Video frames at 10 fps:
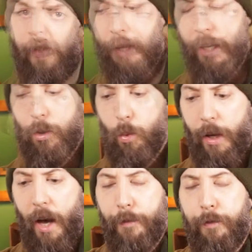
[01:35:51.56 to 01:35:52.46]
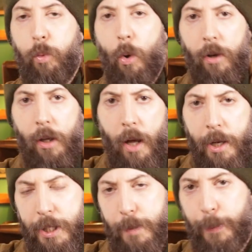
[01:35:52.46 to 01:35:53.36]
Then we have one
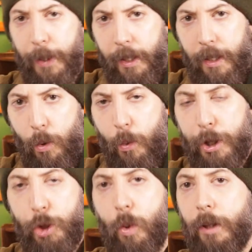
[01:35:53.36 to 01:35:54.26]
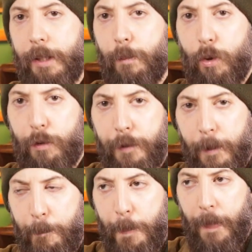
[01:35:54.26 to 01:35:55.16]
last big ritual in the
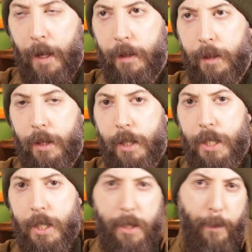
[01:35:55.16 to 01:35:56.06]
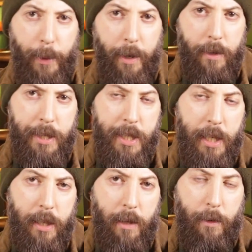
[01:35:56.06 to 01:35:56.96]
movie. This is the burial
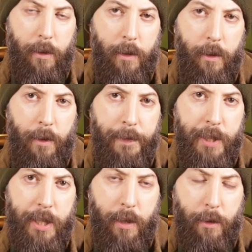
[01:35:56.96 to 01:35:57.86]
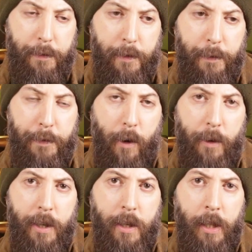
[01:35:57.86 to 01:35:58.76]
scene of the son of
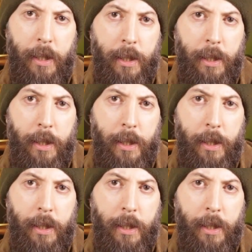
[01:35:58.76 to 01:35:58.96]
Björnulfr.